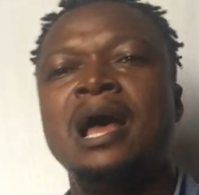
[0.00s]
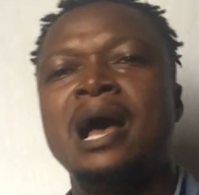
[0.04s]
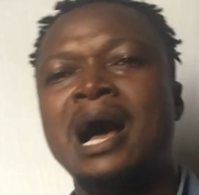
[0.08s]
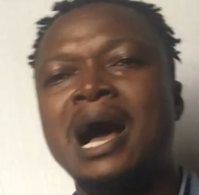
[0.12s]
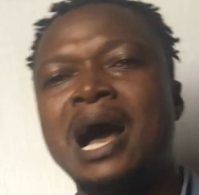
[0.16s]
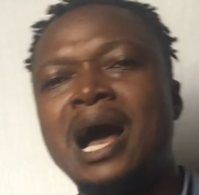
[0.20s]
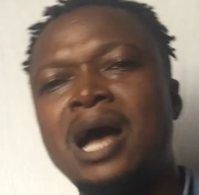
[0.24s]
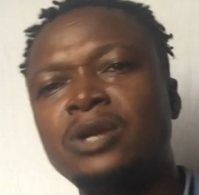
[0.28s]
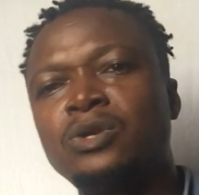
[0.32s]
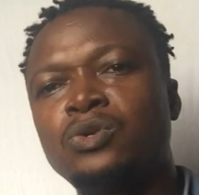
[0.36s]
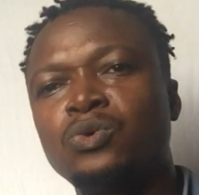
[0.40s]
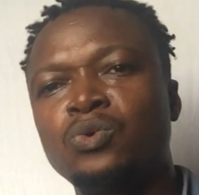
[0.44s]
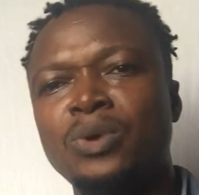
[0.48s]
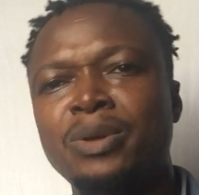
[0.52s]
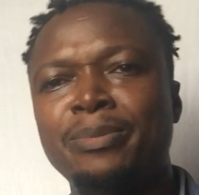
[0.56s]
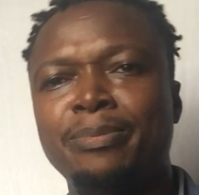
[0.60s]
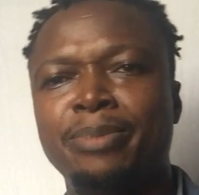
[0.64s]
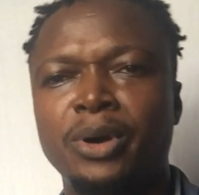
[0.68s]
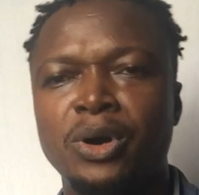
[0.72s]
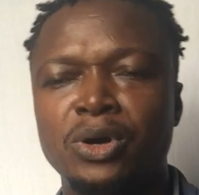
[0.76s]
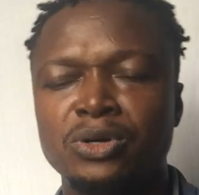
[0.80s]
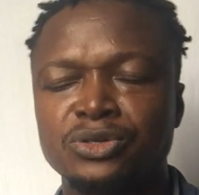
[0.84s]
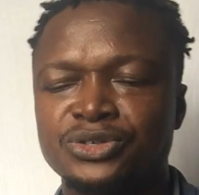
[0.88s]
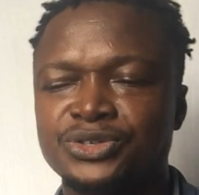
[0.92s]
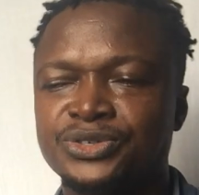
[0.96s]
How do we
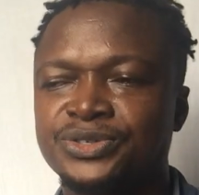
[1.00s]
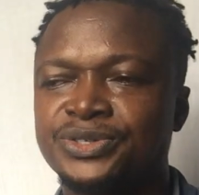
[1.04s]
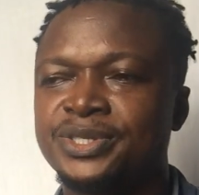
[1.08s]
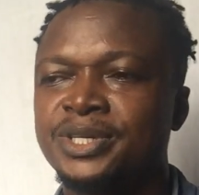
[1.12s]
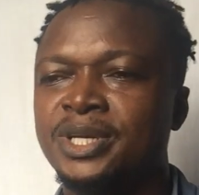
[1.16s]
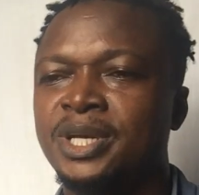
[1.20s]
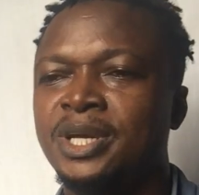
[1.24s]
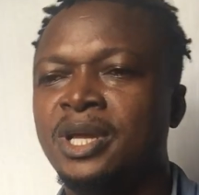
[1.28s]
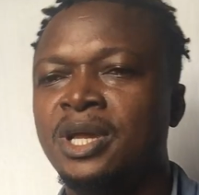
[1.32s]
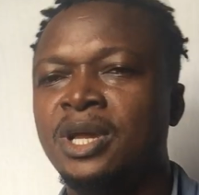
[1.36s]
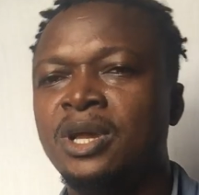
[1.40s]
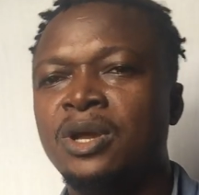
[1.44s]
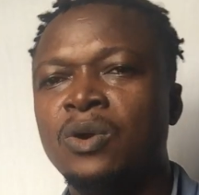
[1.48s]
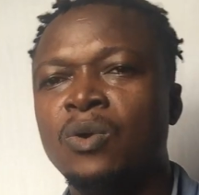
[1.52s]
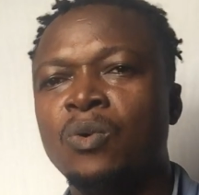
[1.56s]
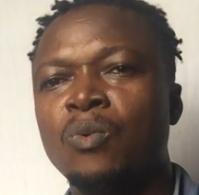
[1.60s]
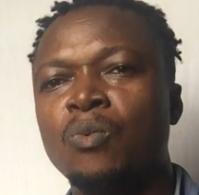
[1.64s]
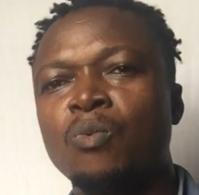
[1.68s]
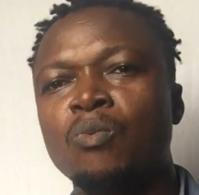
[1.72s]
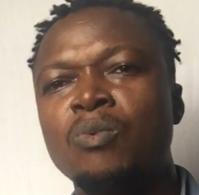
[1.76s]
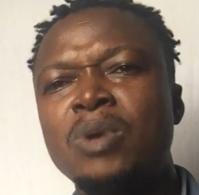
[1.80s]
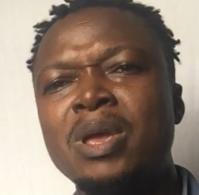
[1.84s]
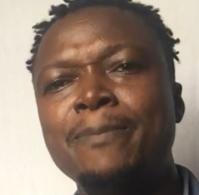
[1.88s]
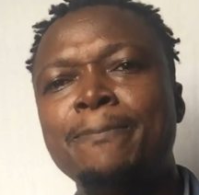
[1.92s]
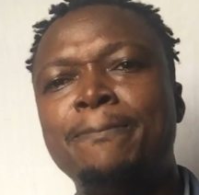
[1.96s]
buzz?
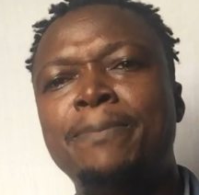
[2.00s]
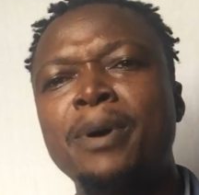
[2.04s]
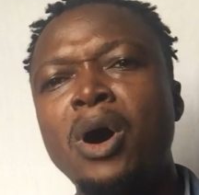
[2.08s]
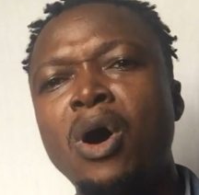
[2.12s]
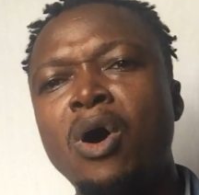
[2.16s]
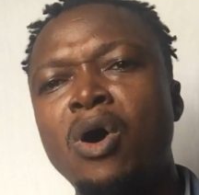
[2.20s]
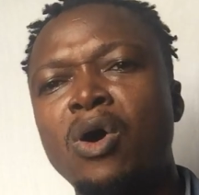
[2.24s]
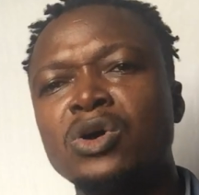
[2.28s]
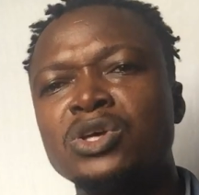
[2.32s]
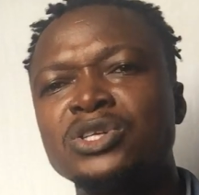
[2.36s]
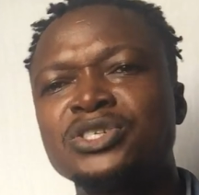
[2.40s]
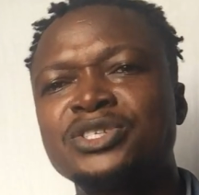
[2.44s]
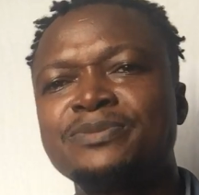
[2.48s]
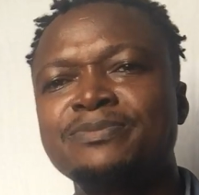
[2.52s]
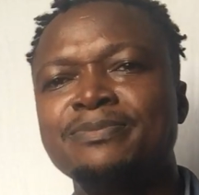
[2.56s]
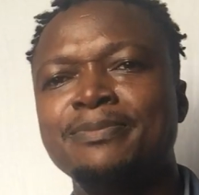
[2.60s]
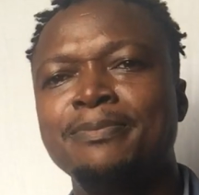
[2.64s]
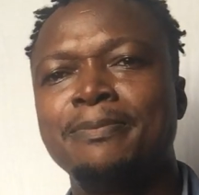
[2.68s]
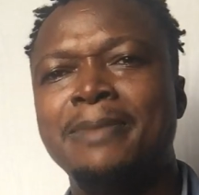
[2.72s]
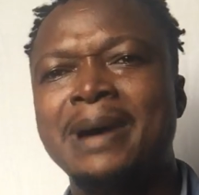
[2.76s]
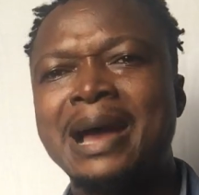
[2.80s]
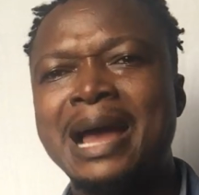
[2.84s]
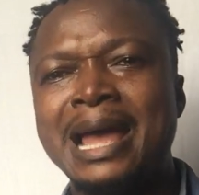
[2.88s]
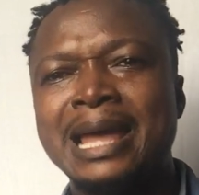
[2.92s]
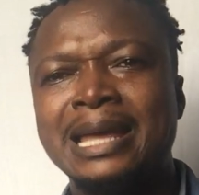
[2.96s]
We buzz
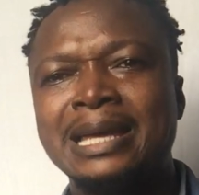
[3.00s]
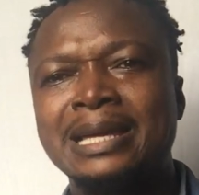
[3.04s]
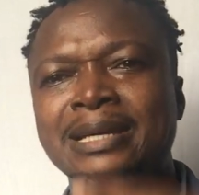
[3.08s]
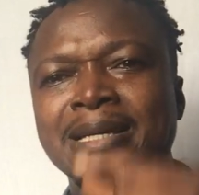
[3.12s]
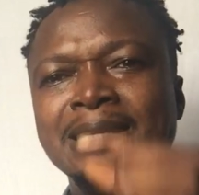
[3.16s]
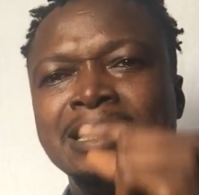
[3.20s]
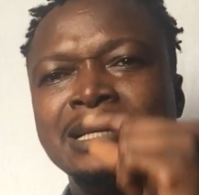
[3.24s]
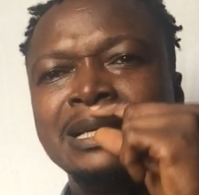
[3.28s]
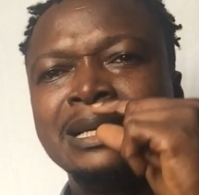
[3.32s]
by